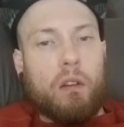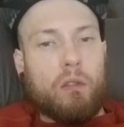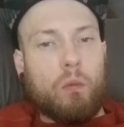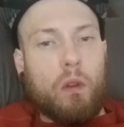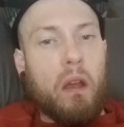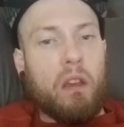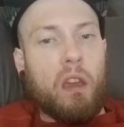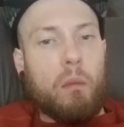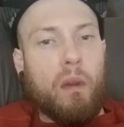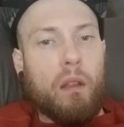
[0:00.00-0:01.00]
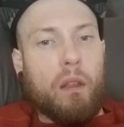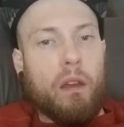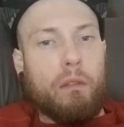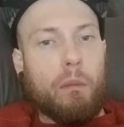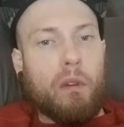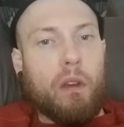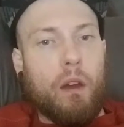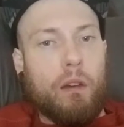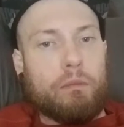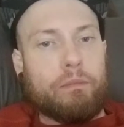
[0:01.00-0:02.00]
is when I gave my life up to
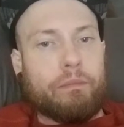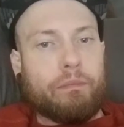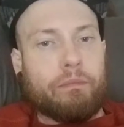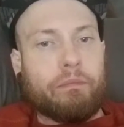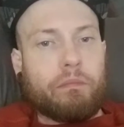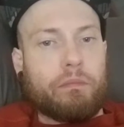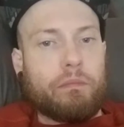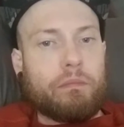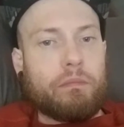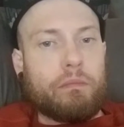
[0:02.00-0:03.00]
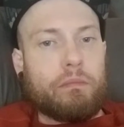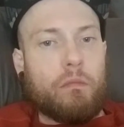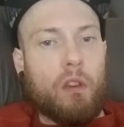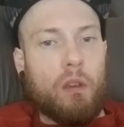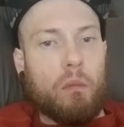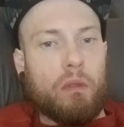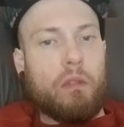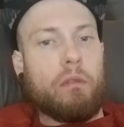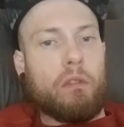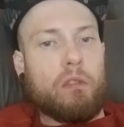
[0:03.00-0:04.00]
God and
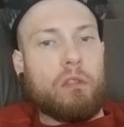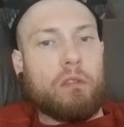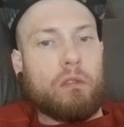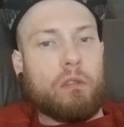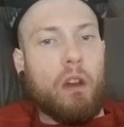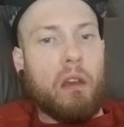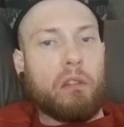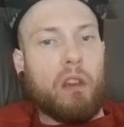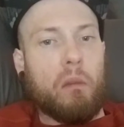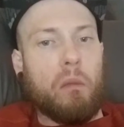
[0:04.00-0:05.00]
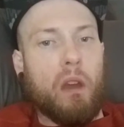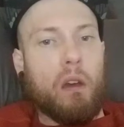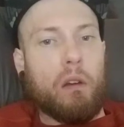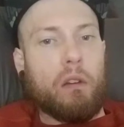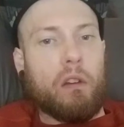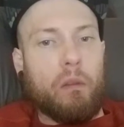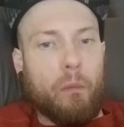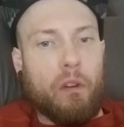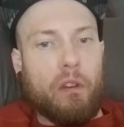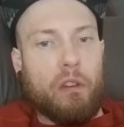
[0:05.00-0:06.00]
believed that Jesus Christ came down and did
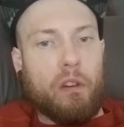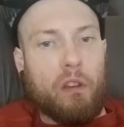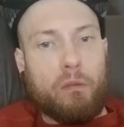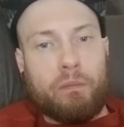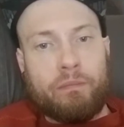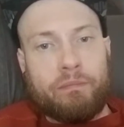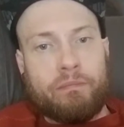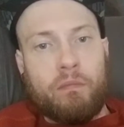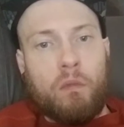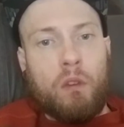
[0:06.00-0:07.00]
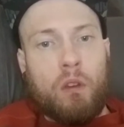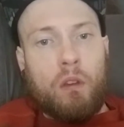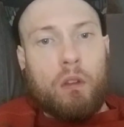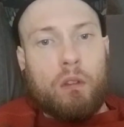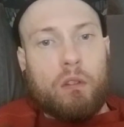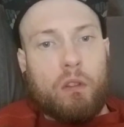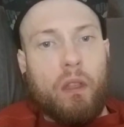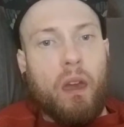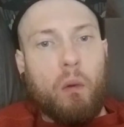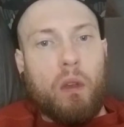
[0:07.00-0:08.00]
what he did so
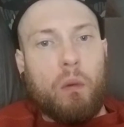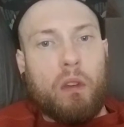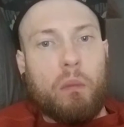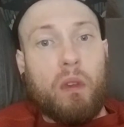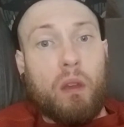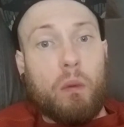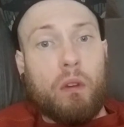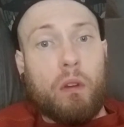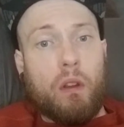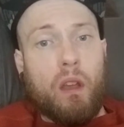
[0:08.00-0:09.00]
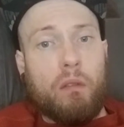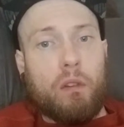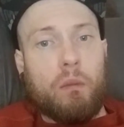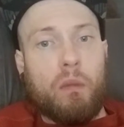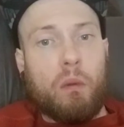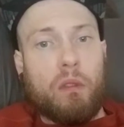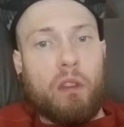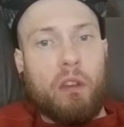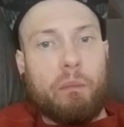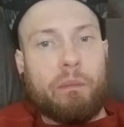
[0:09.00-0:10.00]
that way we could be able to go to heaven and be with
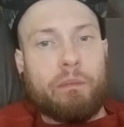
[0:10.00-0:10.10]
him.